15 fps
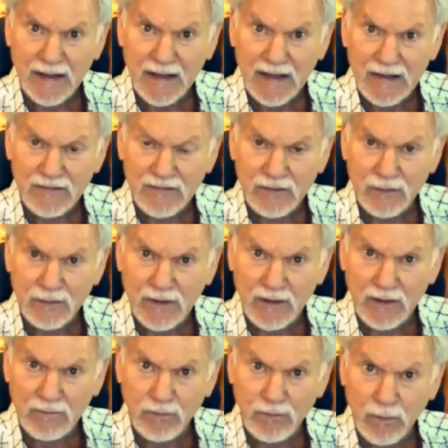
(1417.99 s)
And so
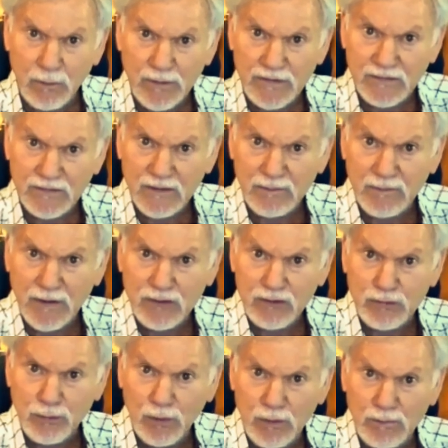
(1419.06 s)
therefore we see
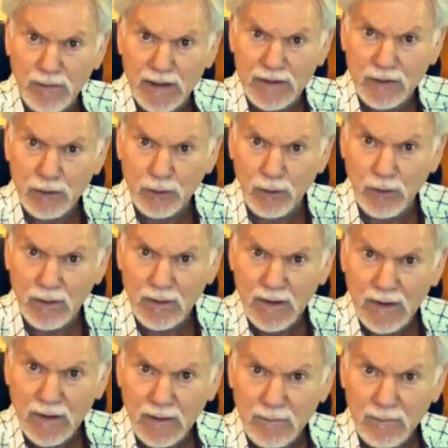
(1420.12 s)
much more
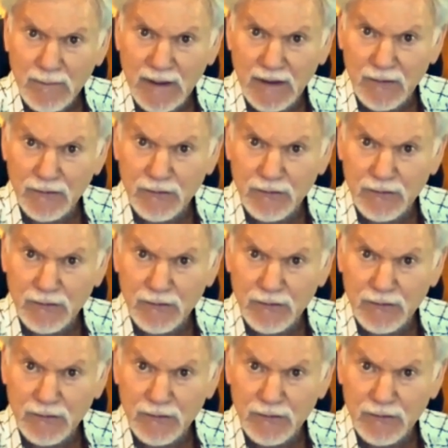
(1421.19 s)
males